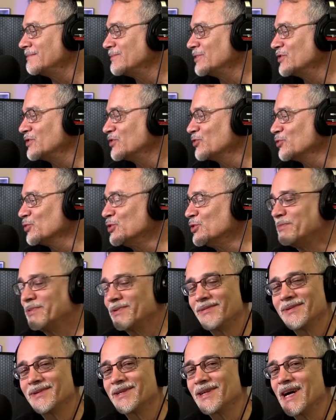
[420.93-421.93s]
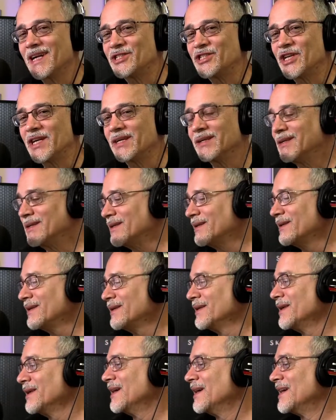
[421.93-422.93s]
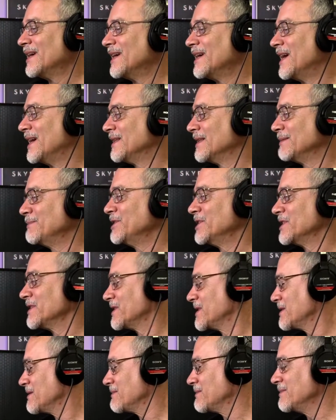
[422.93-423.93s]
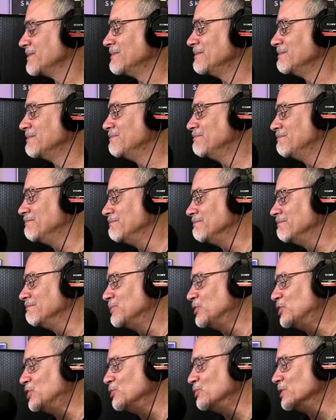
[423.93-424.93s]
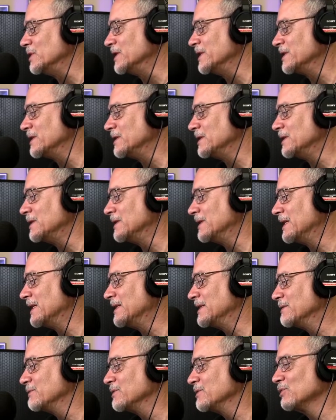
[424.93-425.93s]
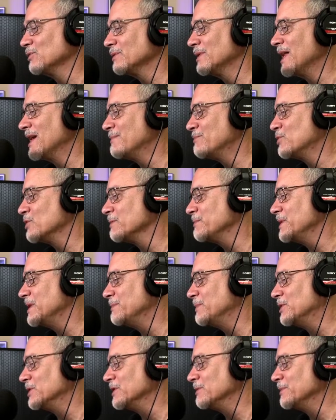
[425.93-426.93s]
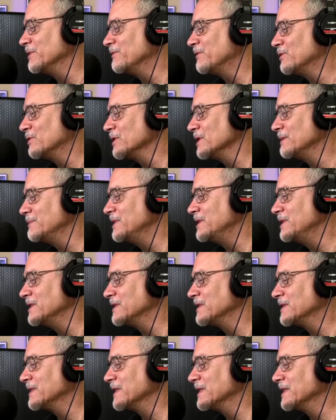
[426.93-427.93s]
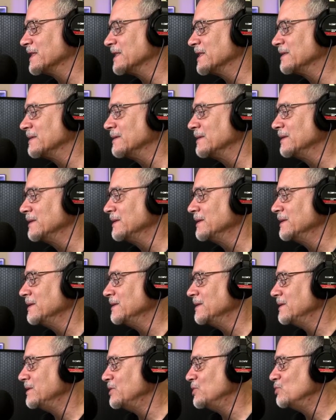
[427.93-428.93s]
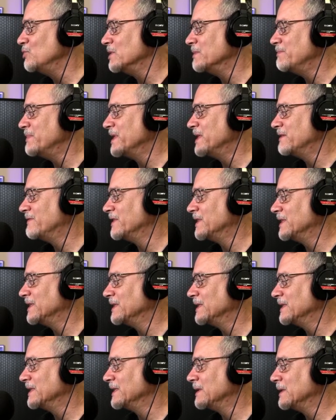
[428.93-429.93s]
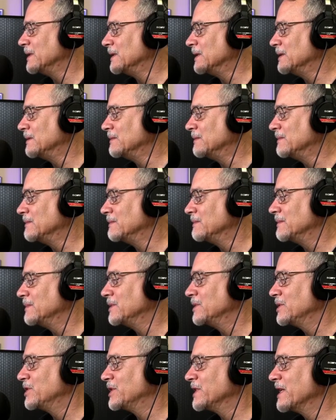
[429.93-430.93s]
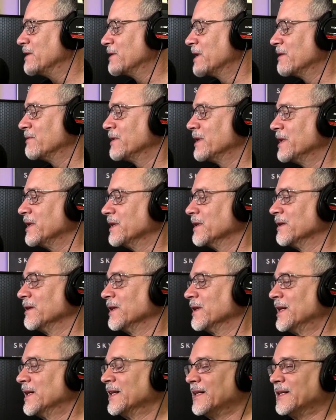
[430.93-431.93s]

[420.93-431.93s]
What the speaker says: Stroop. Gotcha. Let me just do a little. There were a lot more people here before. Let me just do a bit of a little shout out here.